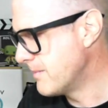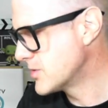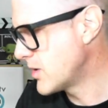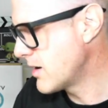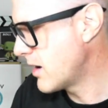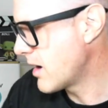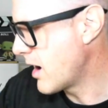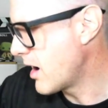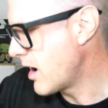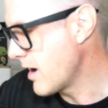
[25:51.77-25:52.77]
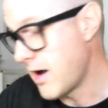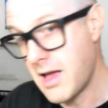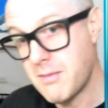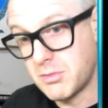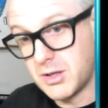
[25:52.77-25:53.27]
So I
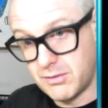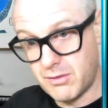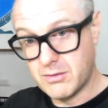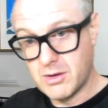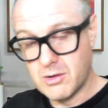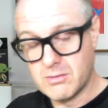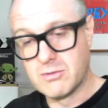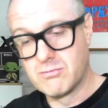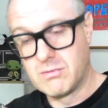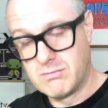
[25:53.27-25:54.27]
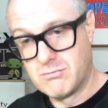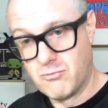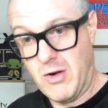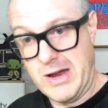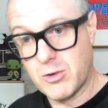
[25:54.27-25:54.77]
am a believer
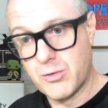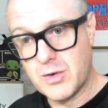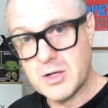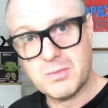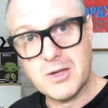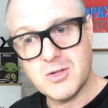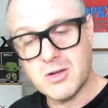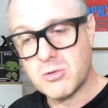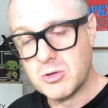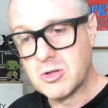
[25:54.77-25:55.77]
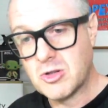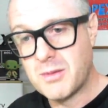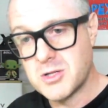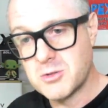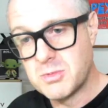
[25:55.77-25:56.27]
in radical free speech, including
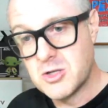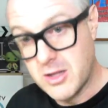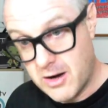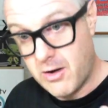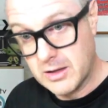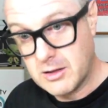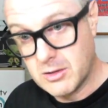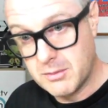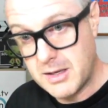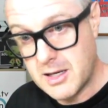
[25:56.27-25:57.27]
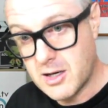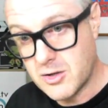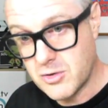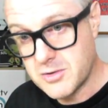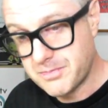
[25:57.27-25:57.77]
types of speech that are illegal in many
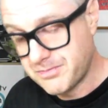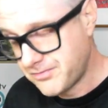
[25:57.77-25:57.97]
countries.